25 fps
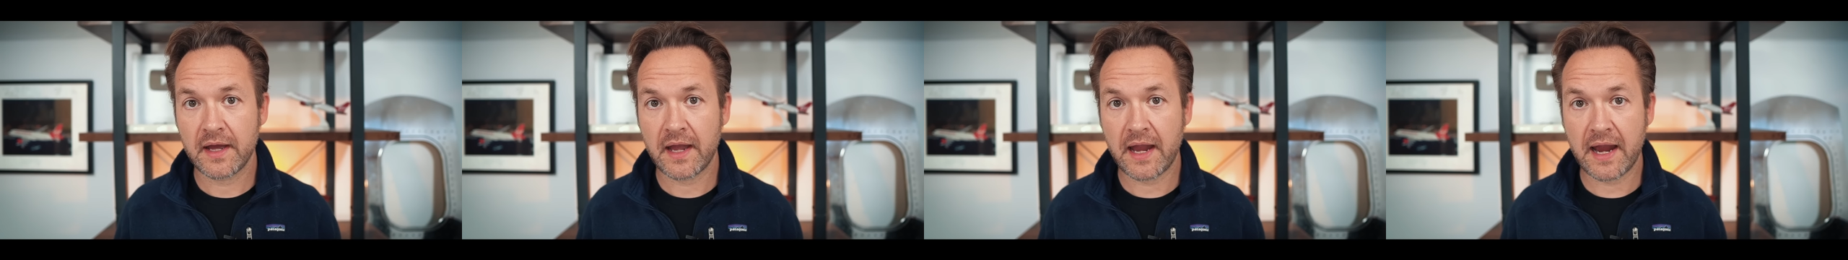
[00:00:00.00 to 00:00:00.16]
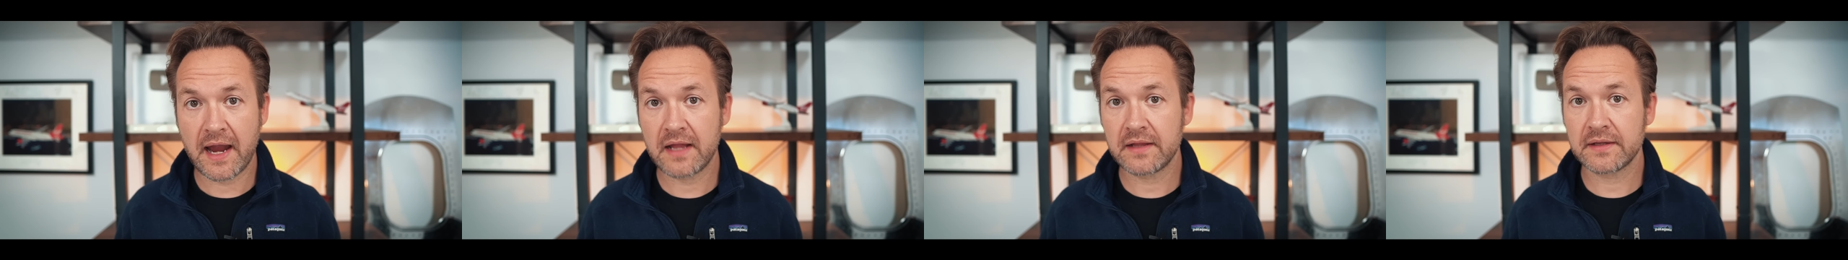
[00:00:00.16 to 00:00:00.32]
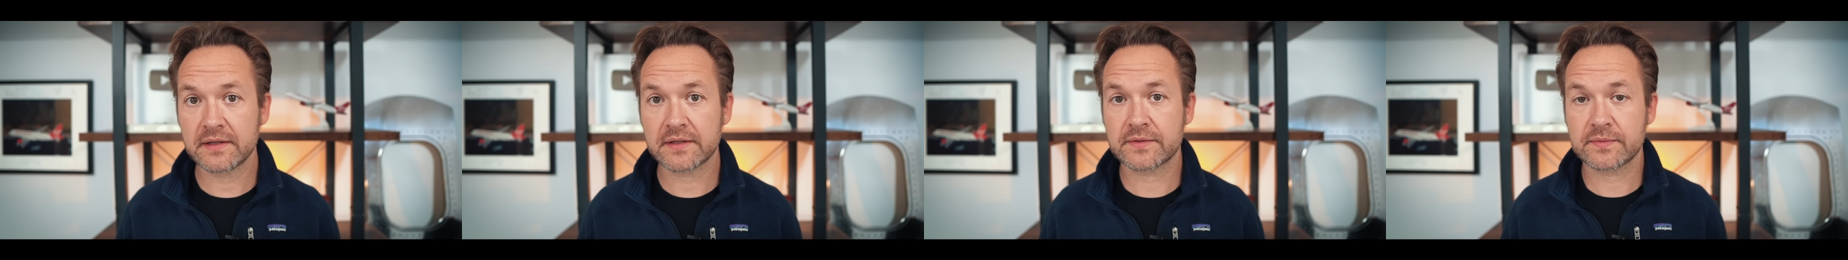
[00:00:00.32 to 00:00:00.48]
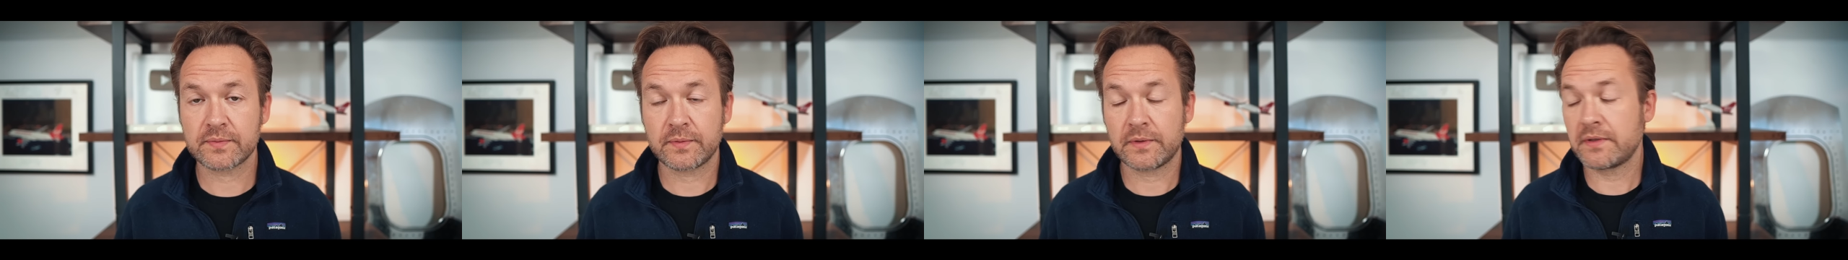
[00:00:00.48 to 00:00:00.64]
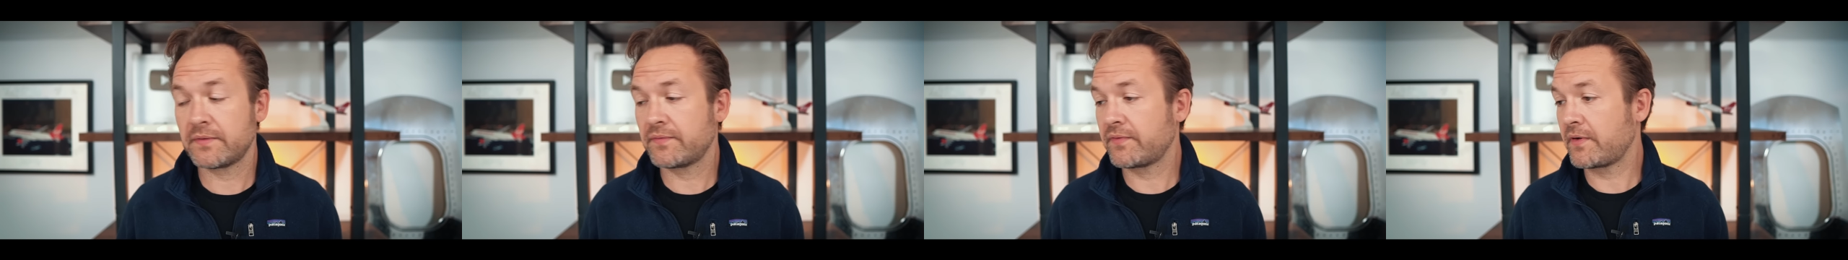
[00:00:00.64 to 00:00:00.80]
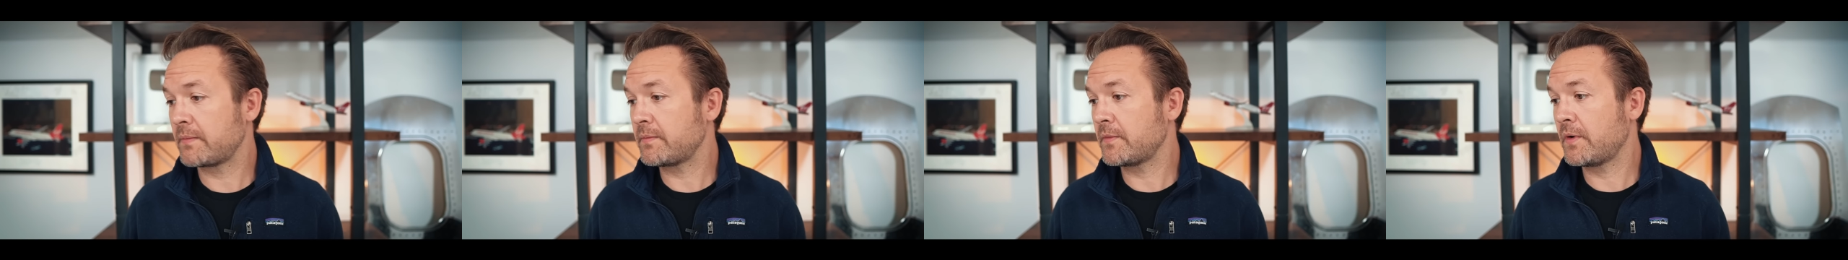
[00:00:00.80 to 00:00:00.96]
Alex, what
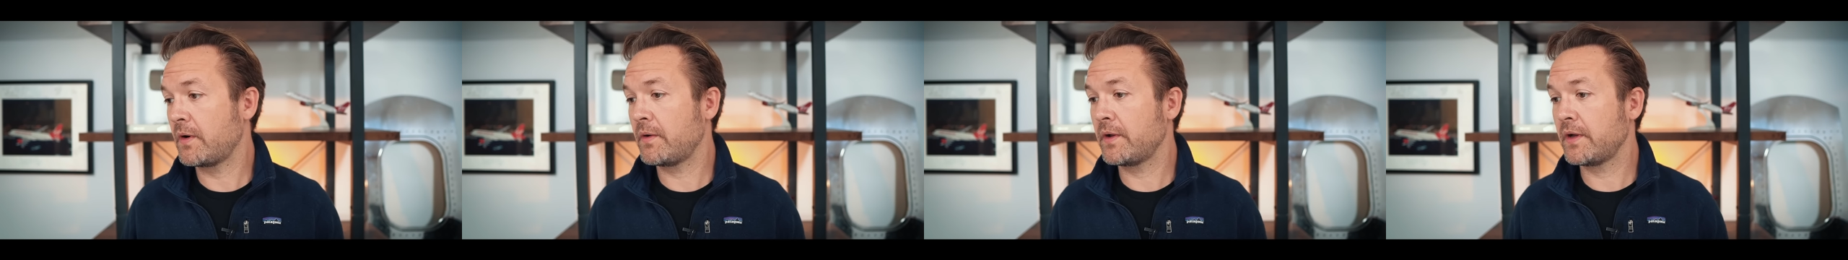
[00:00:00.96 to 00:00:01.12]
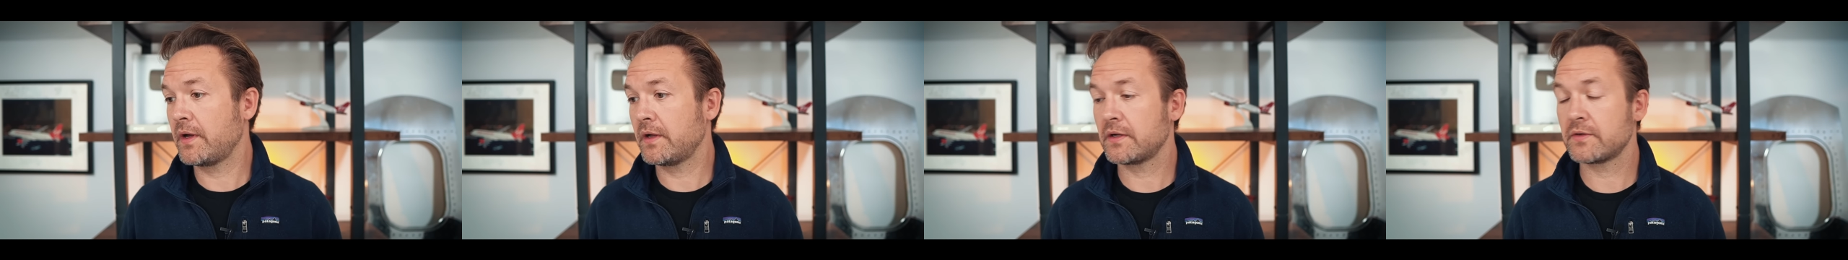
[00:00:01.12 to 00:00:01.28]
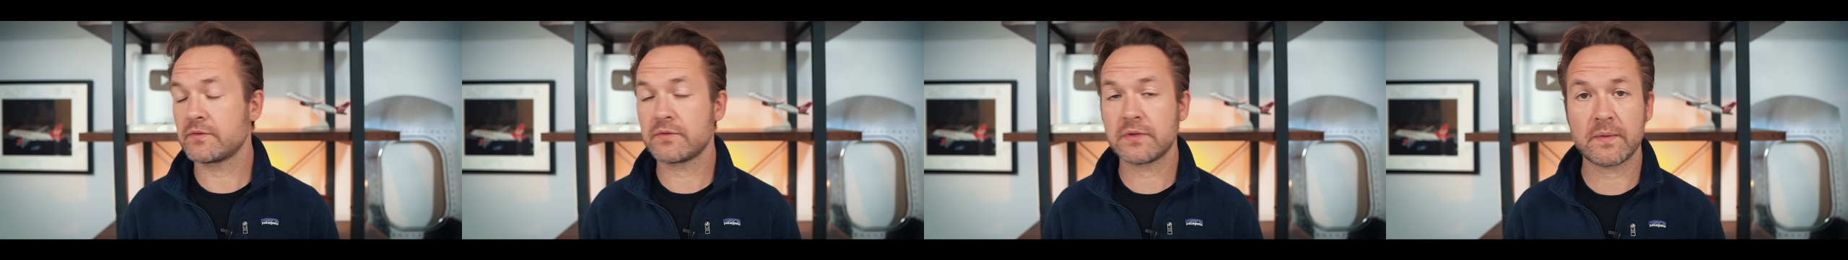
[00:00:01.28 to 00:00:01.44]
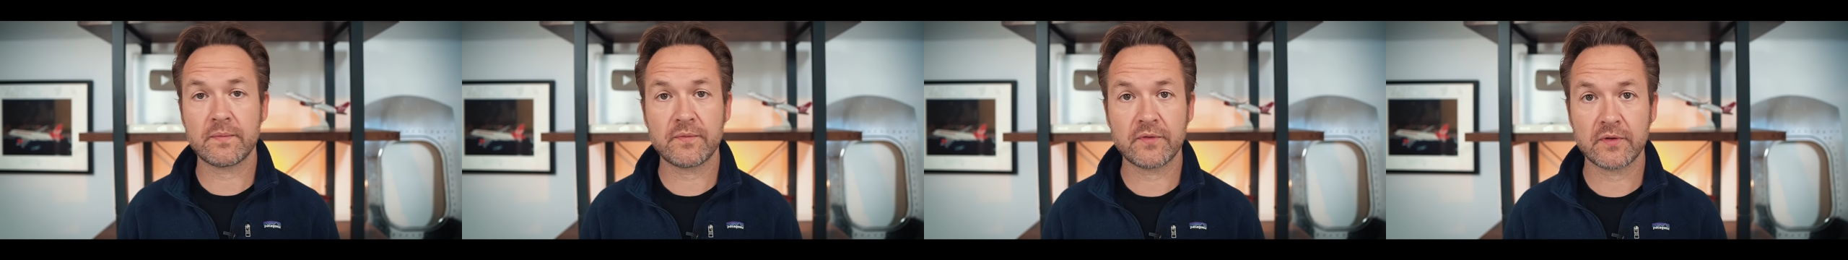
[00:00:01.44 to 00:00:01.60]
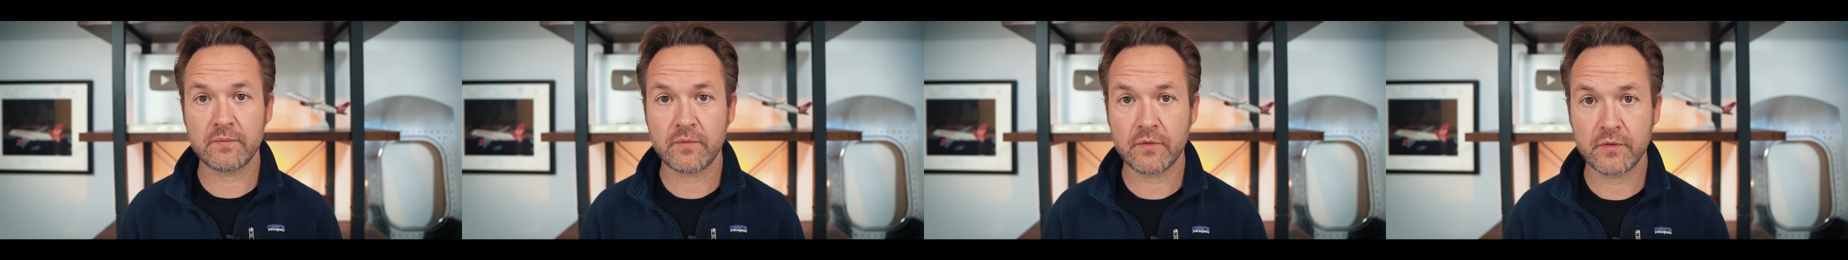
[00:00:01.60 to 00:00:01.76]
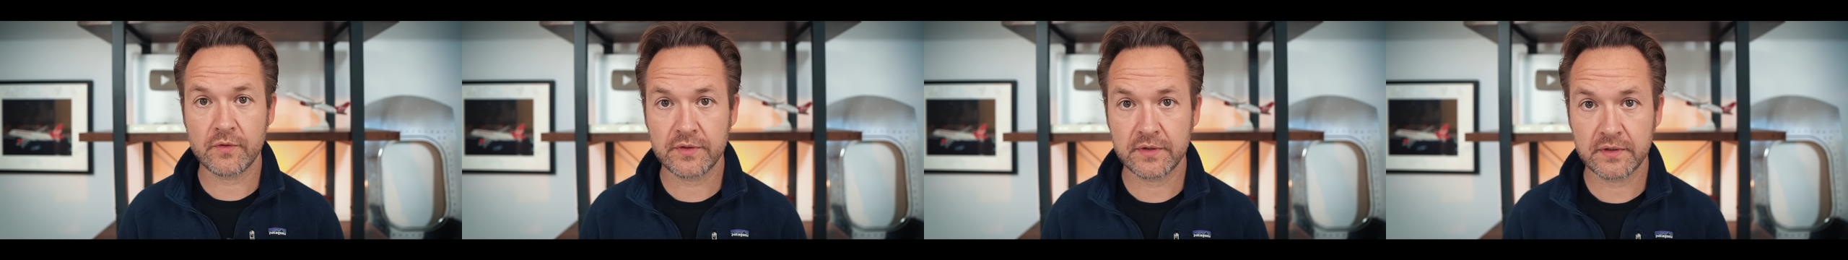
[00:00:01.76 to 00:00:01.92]
if I'm going on a trip
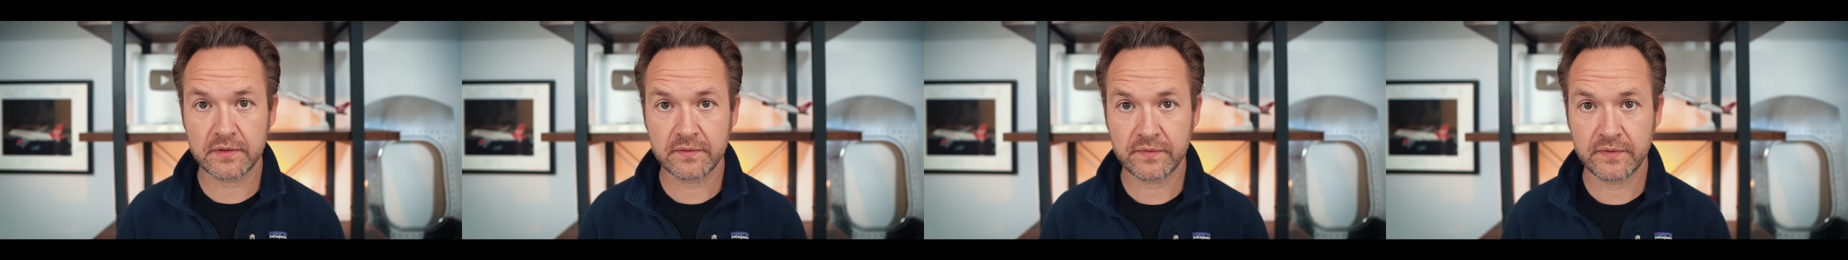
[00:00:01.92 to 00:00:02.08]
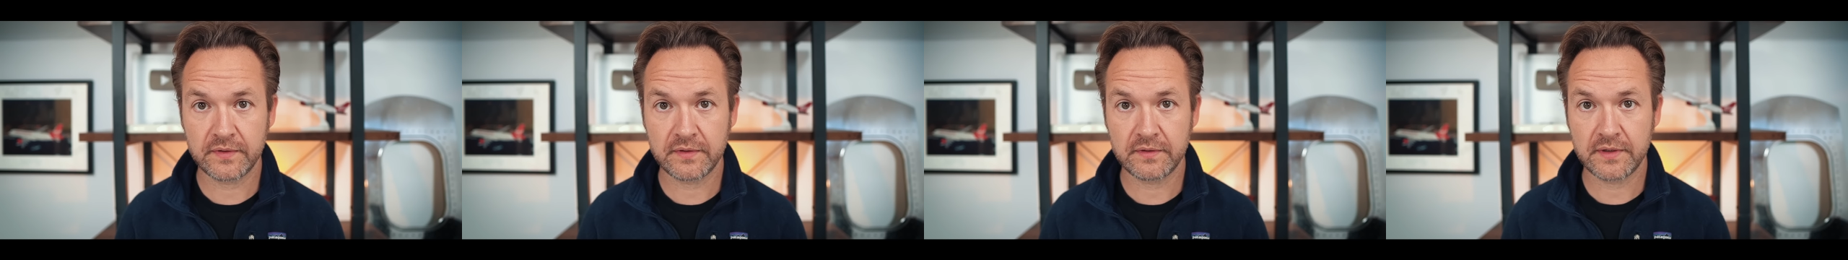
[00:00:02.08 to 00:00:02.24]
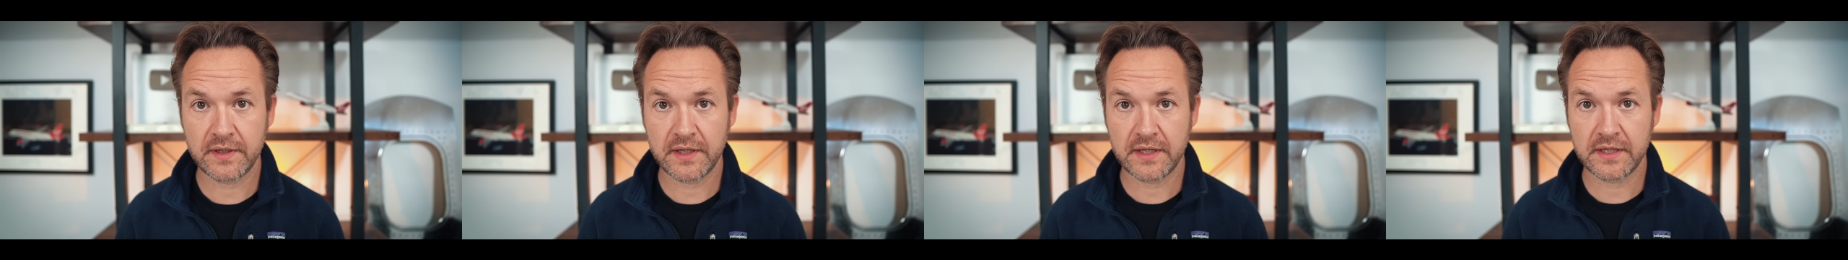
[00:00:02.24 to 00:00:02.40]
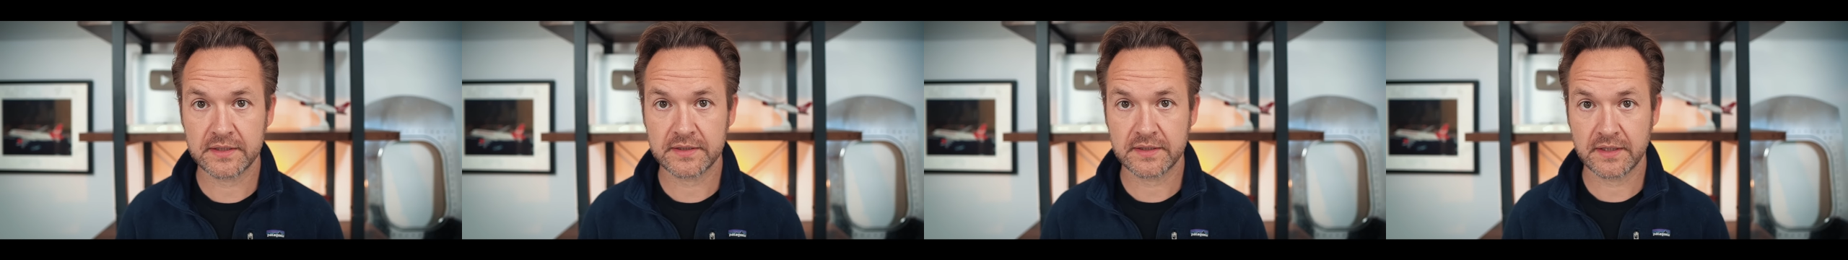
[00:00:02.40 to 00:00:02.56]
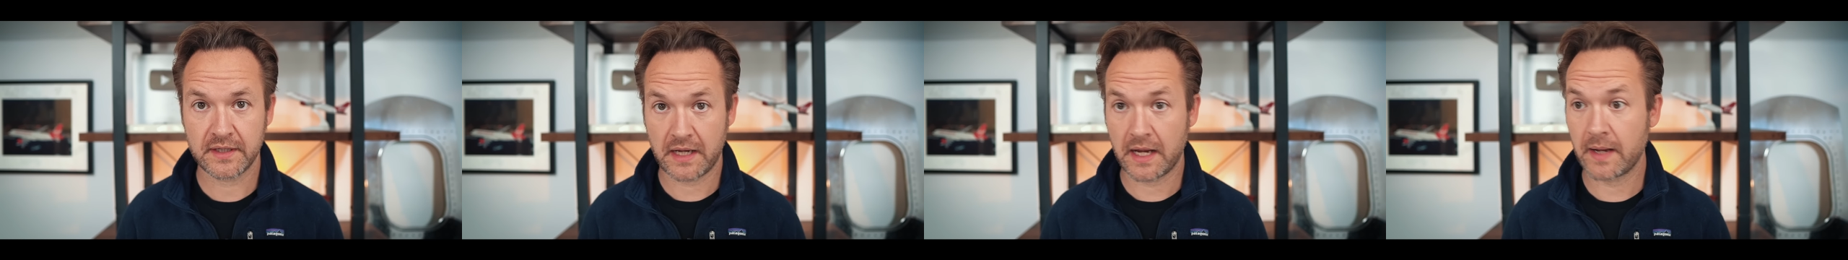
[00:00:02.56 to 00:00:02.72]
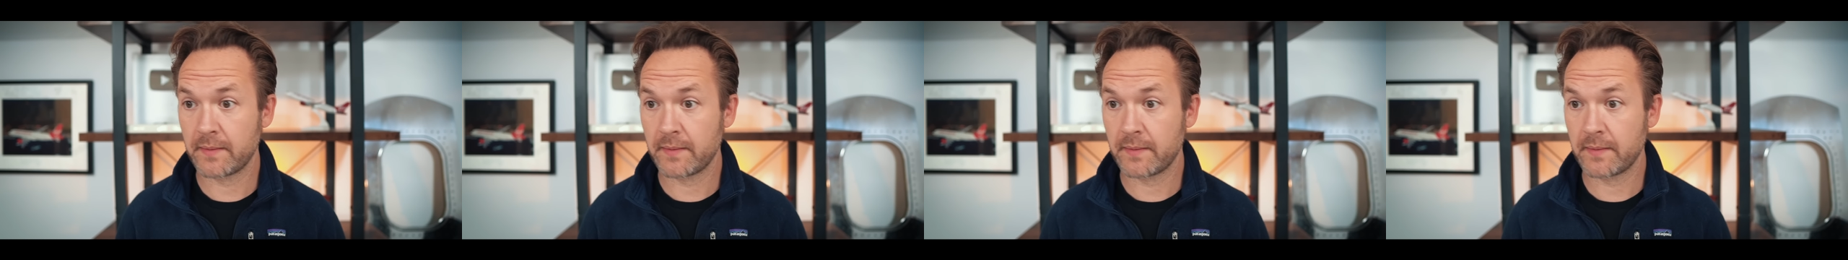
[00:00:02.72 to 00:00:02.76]
for more than a few days?